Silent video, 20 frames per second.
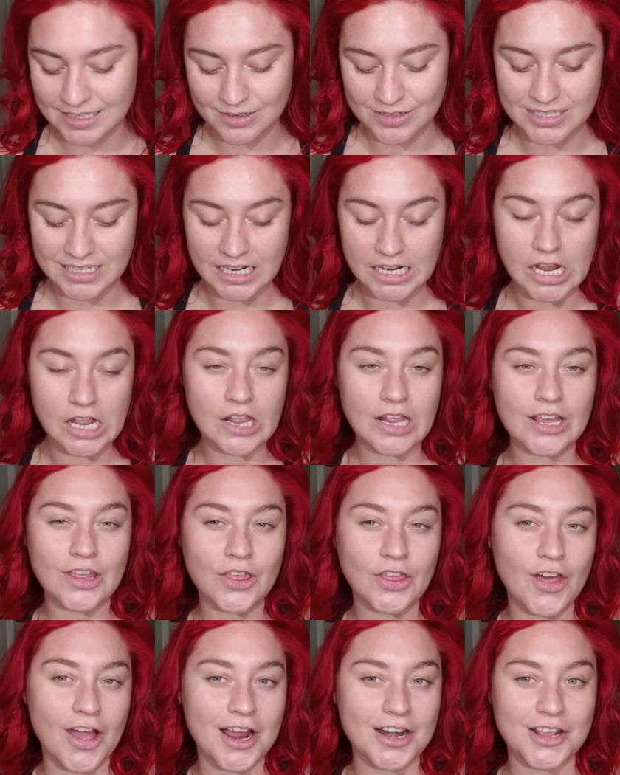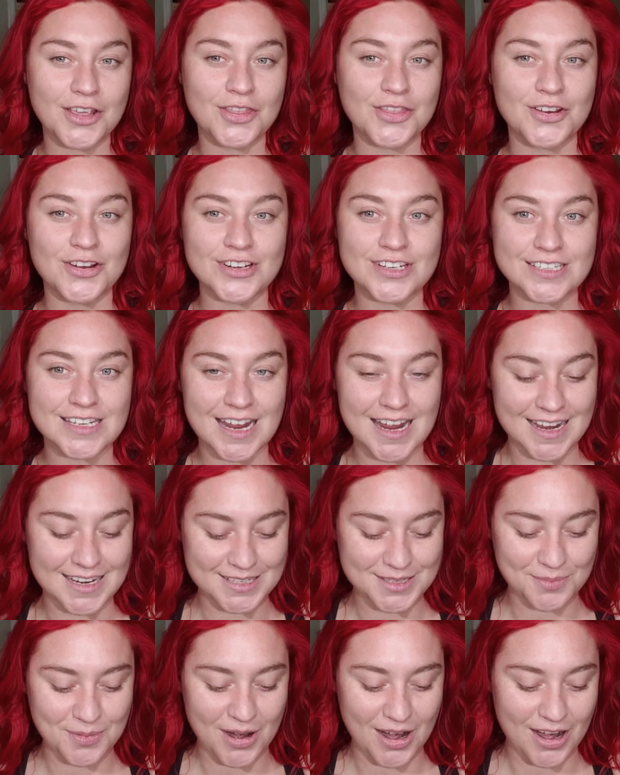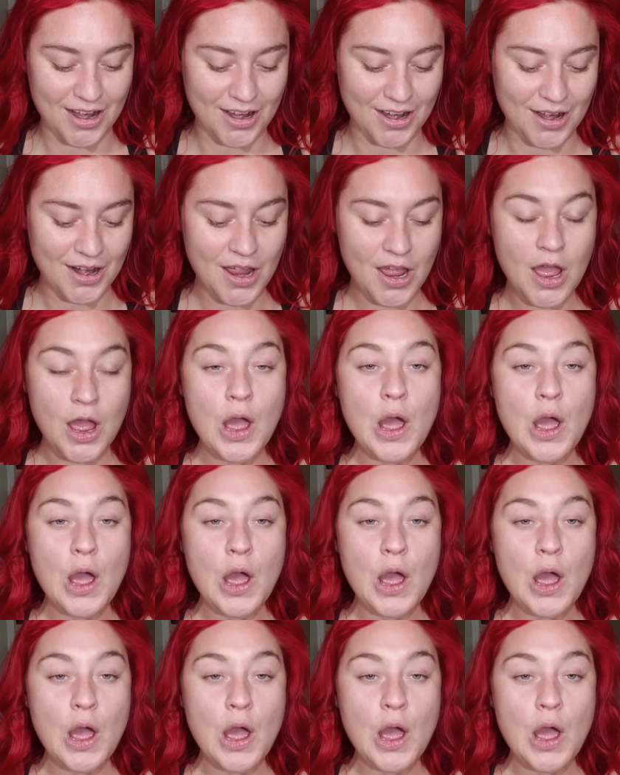I was thinking like Thoughty Thursdays, where